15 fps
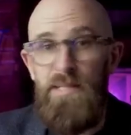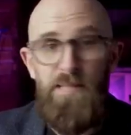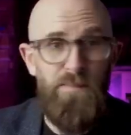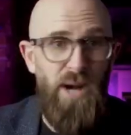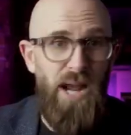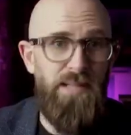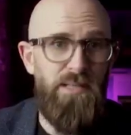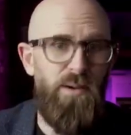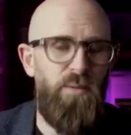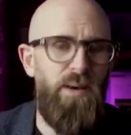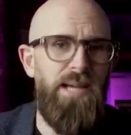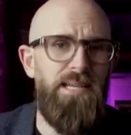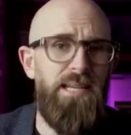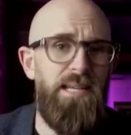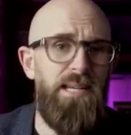It's a practical
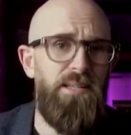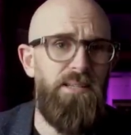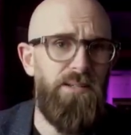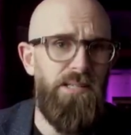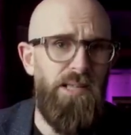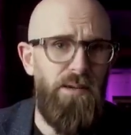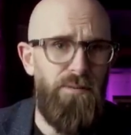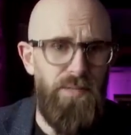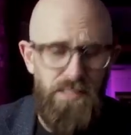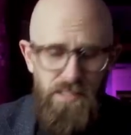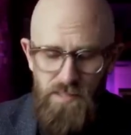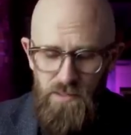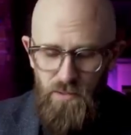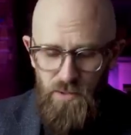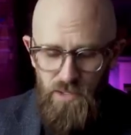way to ease yourself
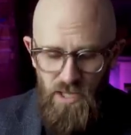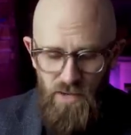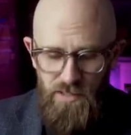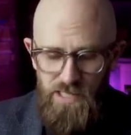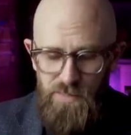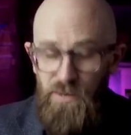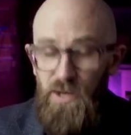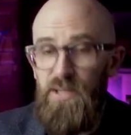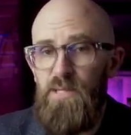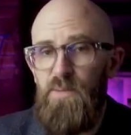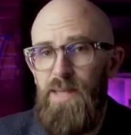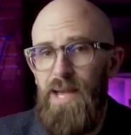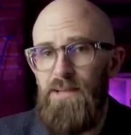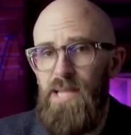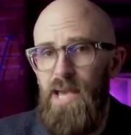into the audio experience
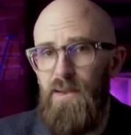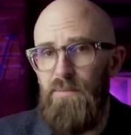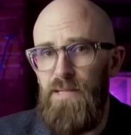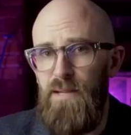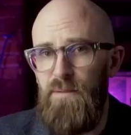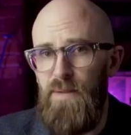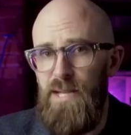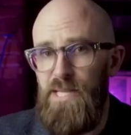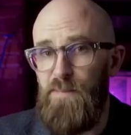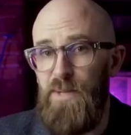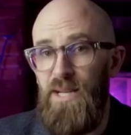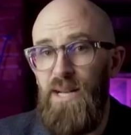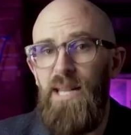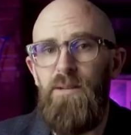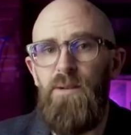without a hefty
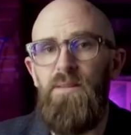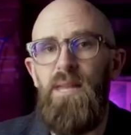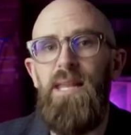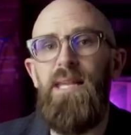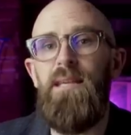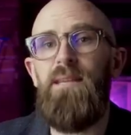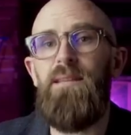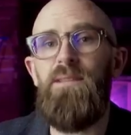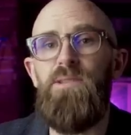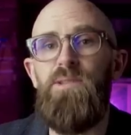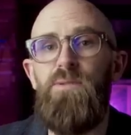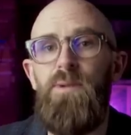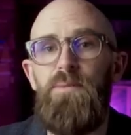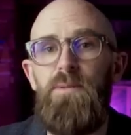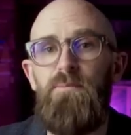investment. Click on the link in the
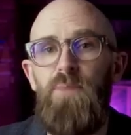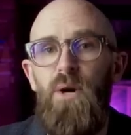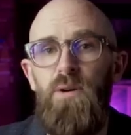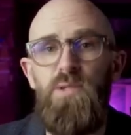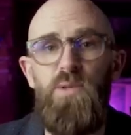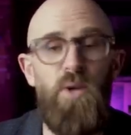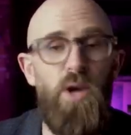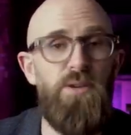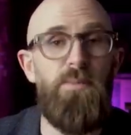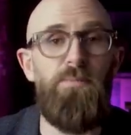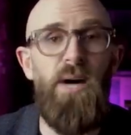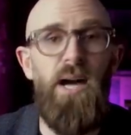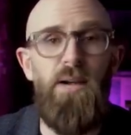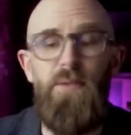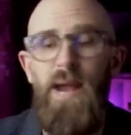description box or go to
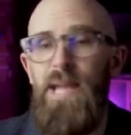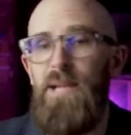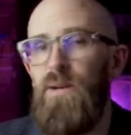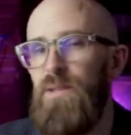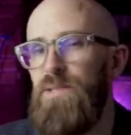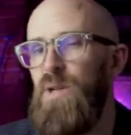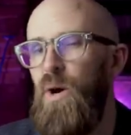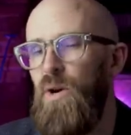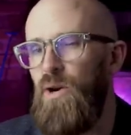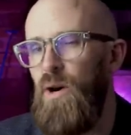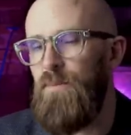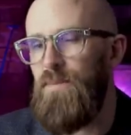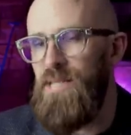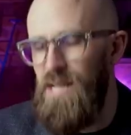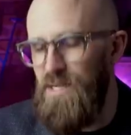buyraycon.com
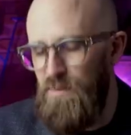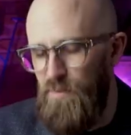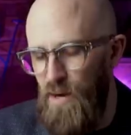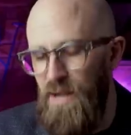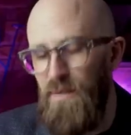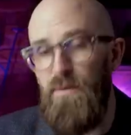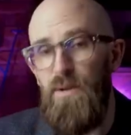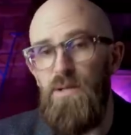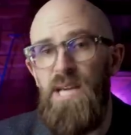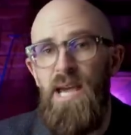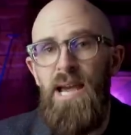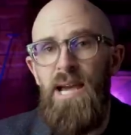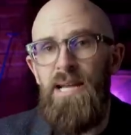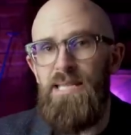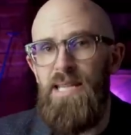raycon.com slash brainfood
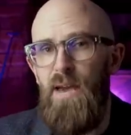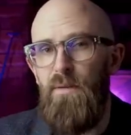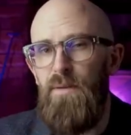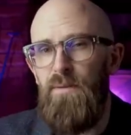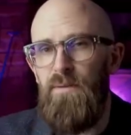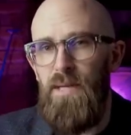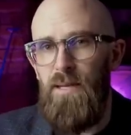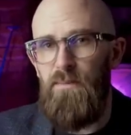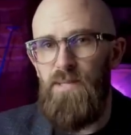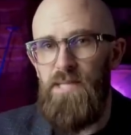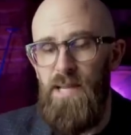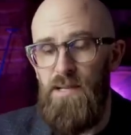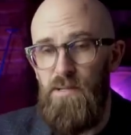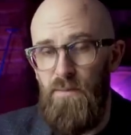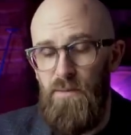to get
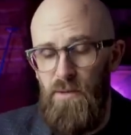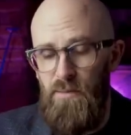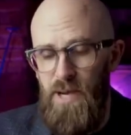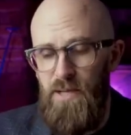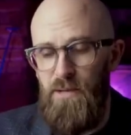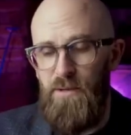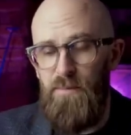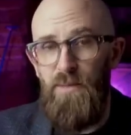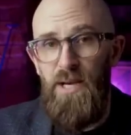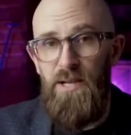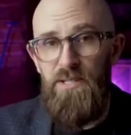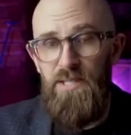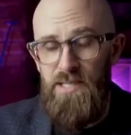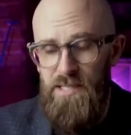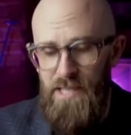15% off your Raycon
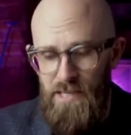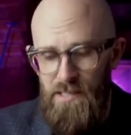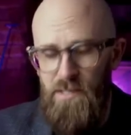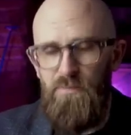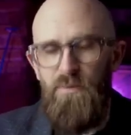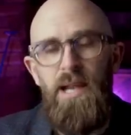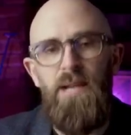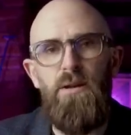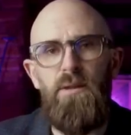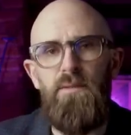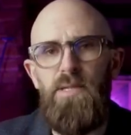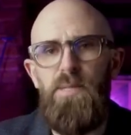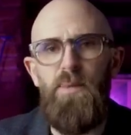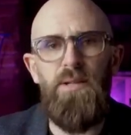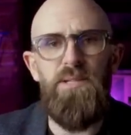purchase. Thanks to Raycon
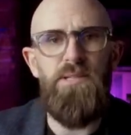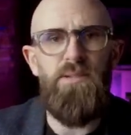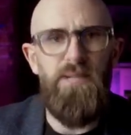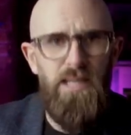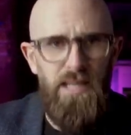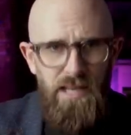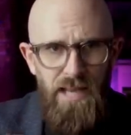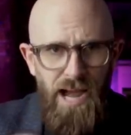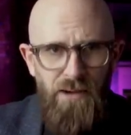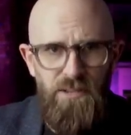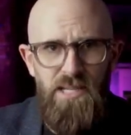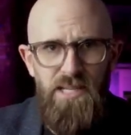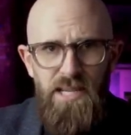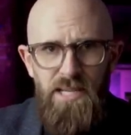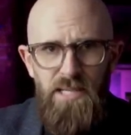for sponsoring and now
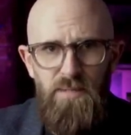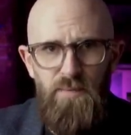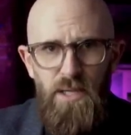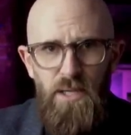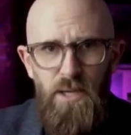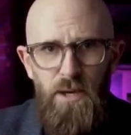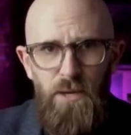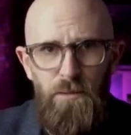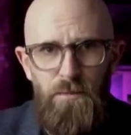today's video.